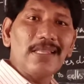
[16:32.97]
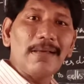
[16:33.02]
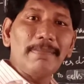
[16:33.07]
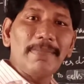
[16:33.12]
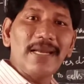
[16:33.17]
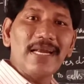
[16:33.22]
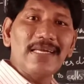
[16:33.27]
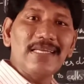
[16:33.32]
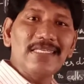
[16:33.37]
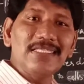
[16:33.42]
the
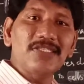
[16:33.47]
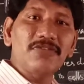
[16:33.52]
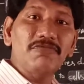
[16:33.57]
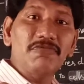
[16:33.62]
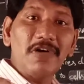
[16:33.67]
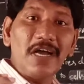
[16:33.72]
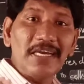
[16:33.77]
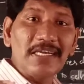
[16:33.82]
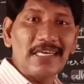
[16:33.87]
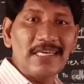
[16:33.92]
blood is
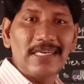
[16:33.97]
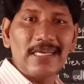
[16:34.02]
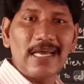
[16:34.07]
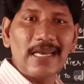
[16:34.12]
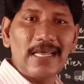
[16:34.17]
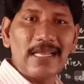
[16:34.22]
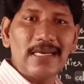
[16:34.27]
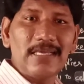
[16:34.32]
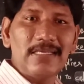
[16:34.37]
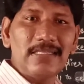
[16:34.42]
white in
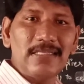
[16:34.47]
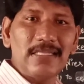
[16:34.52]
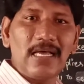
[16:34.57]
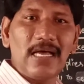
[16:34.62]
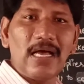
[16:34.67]
color in the